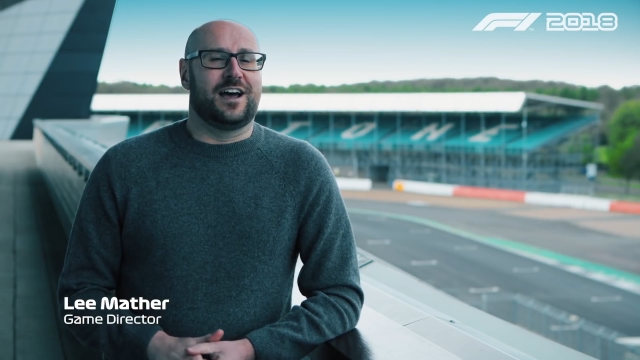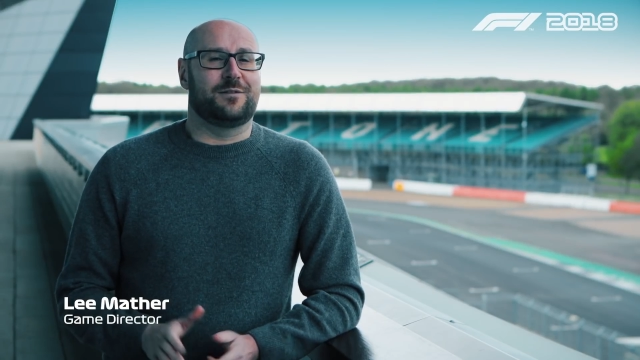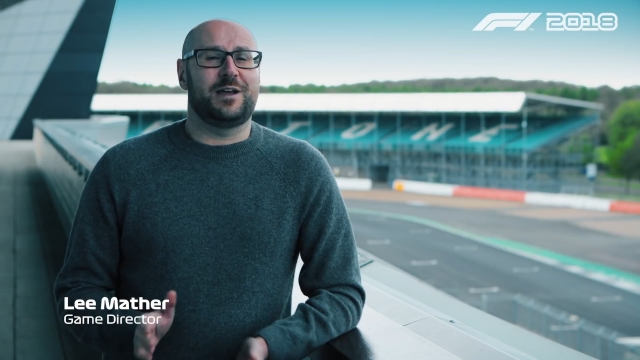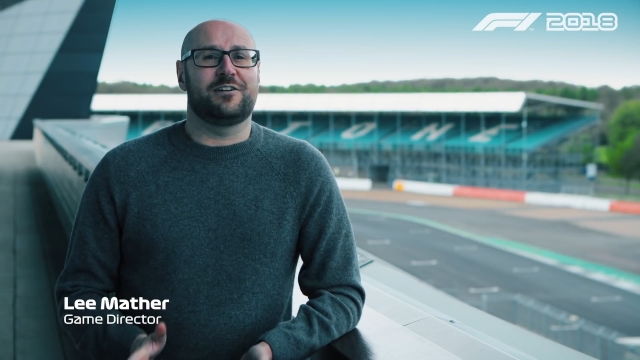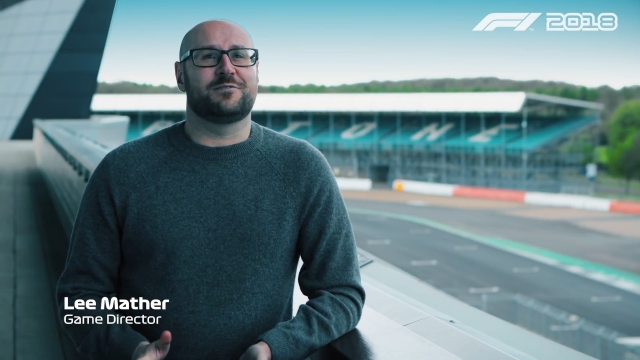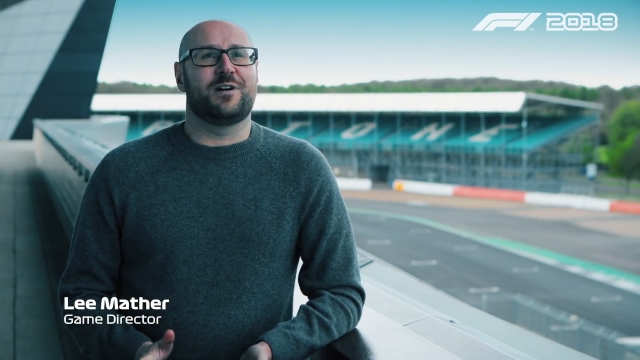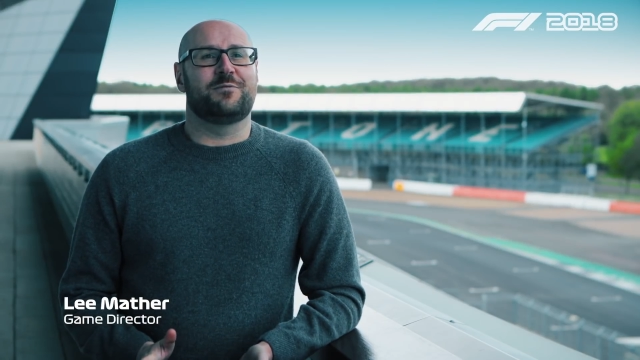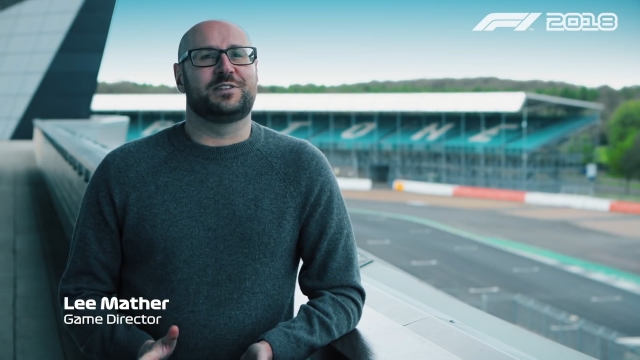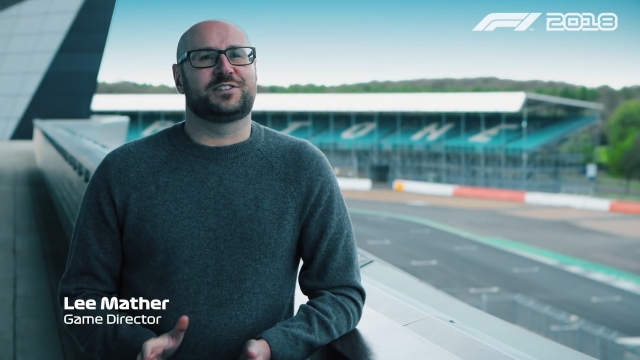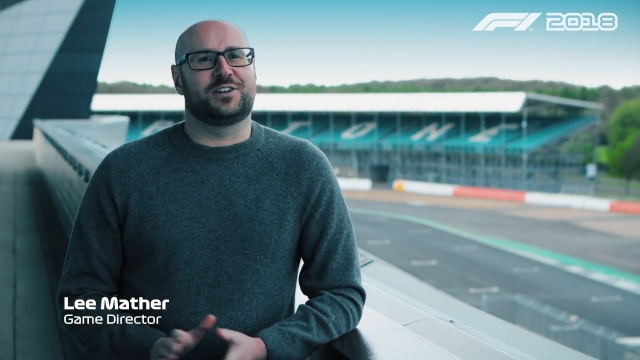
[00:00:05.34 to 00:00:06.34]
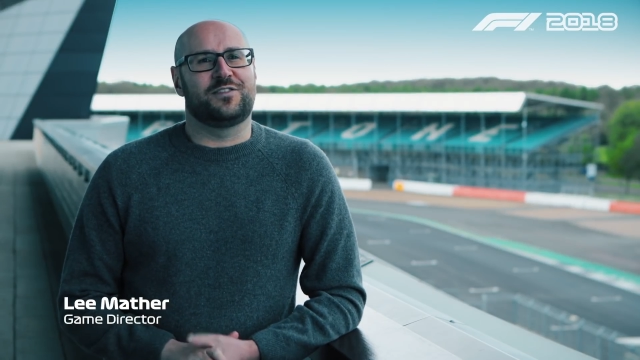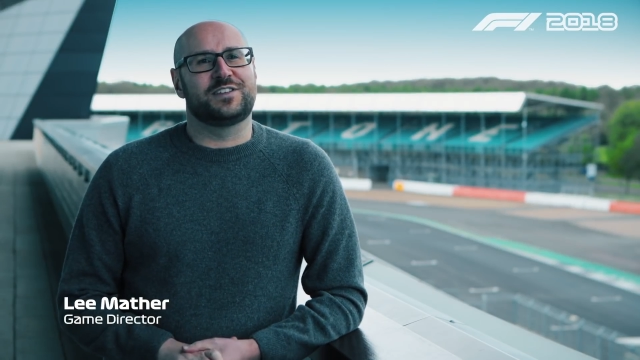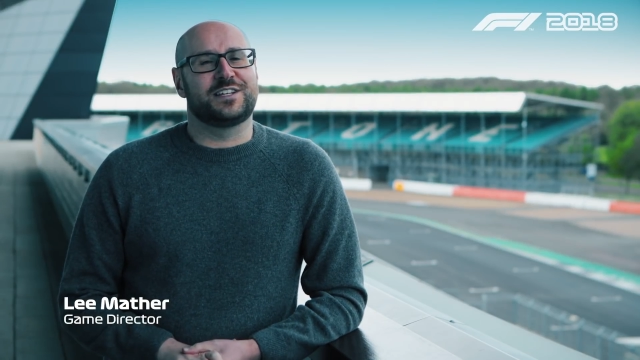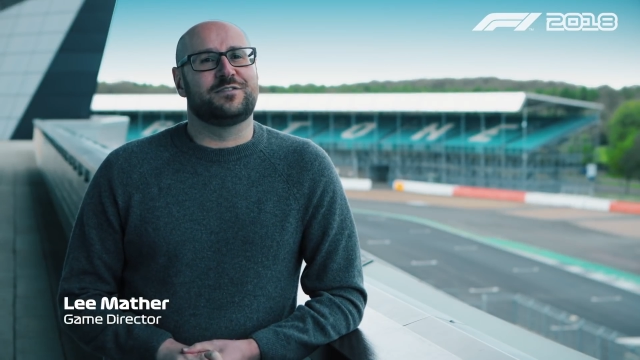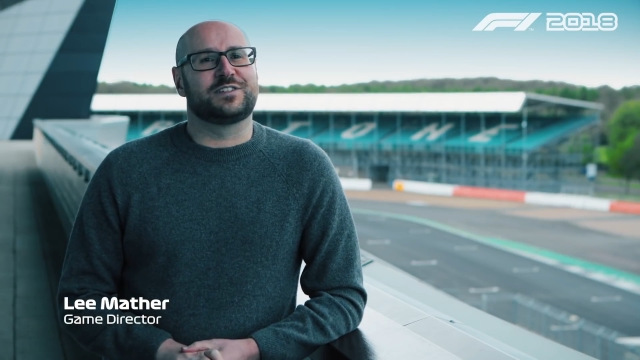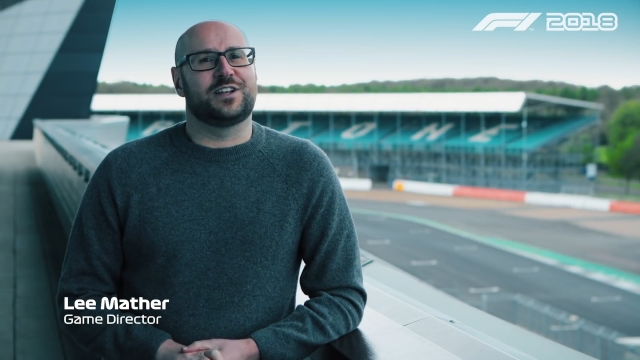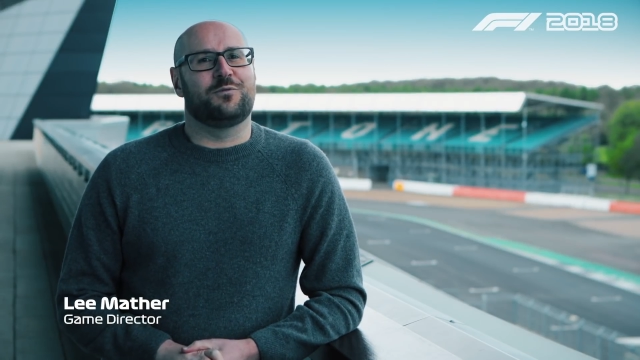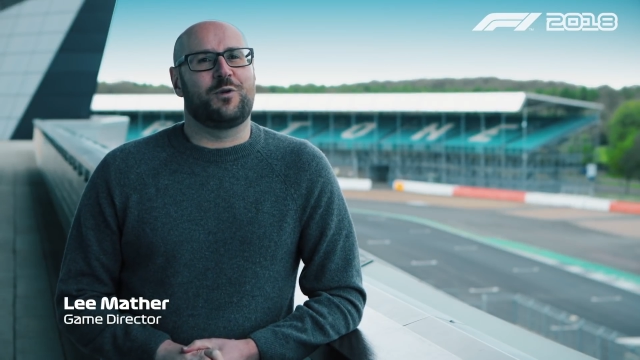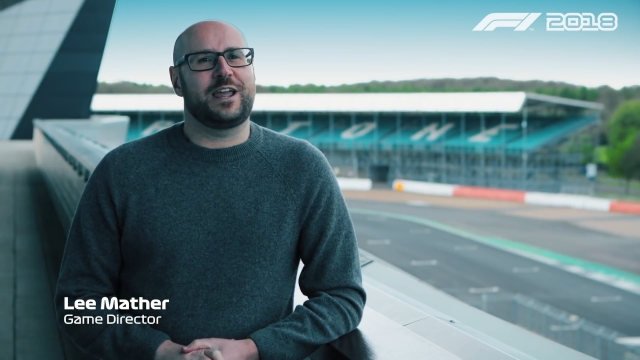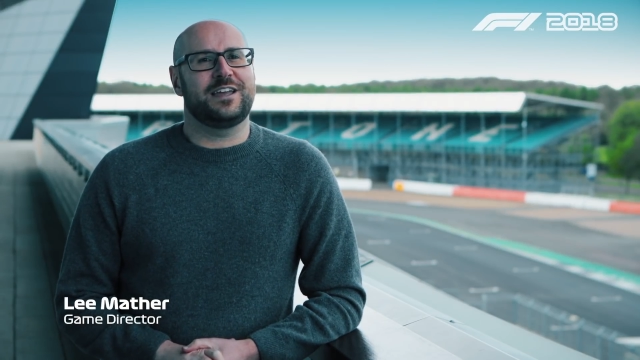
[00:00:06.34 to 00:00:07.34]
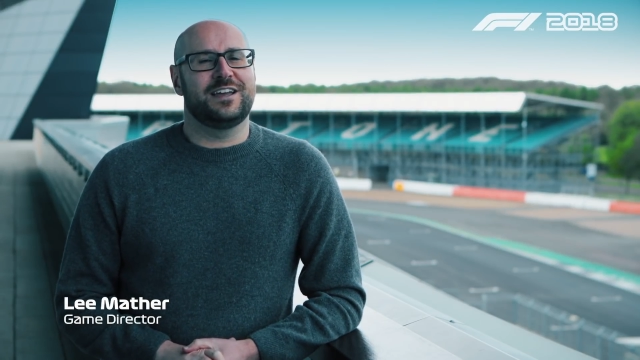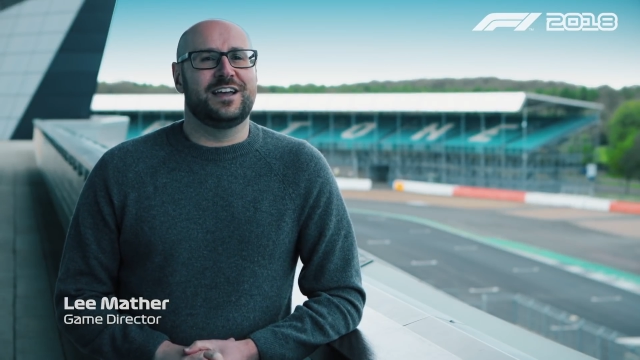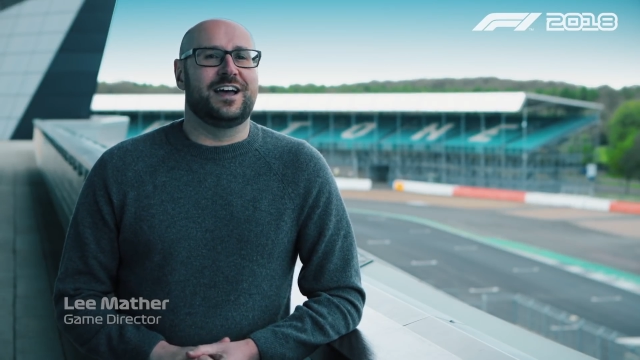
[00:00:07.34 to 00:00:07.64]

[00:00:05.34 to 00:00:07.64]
and I'm here at the moment stood on the Silverstone wing